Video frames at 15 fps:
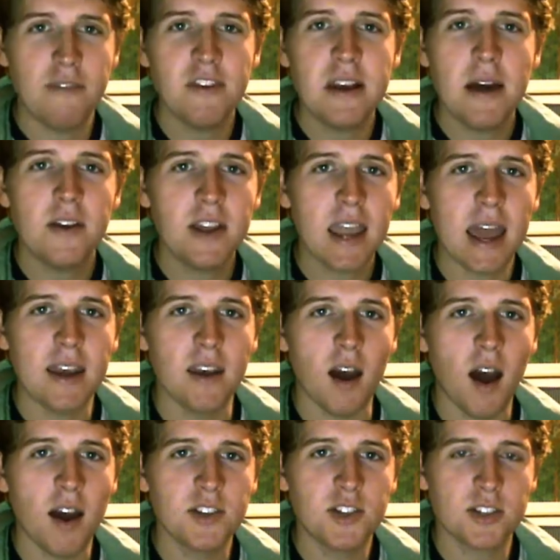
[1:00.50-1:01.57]
Every now and again,
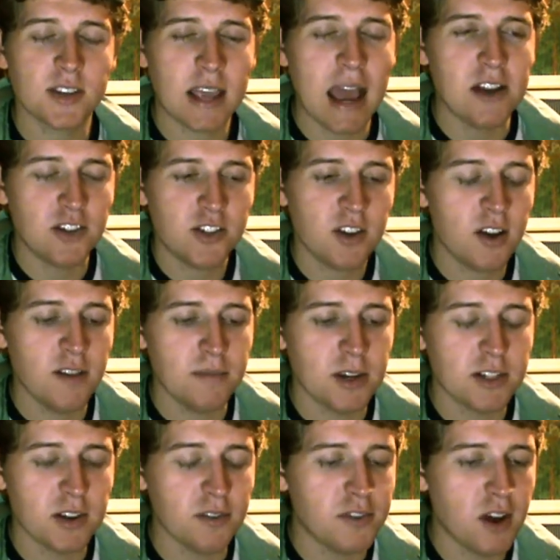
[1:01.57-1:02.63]
I just catch sight of
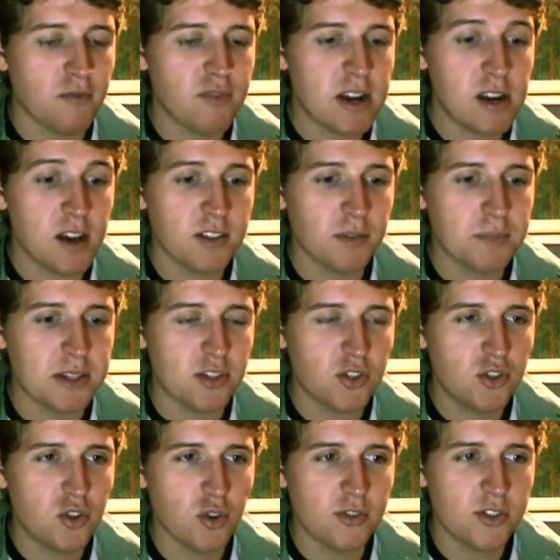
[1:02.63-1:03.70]
myself and I realise I've been
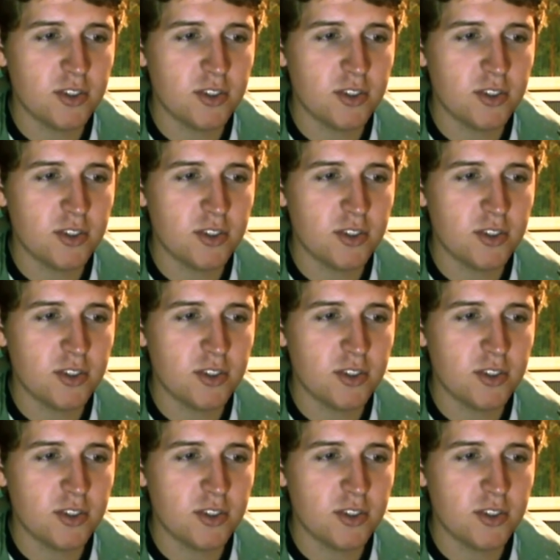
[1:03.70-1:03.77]
stood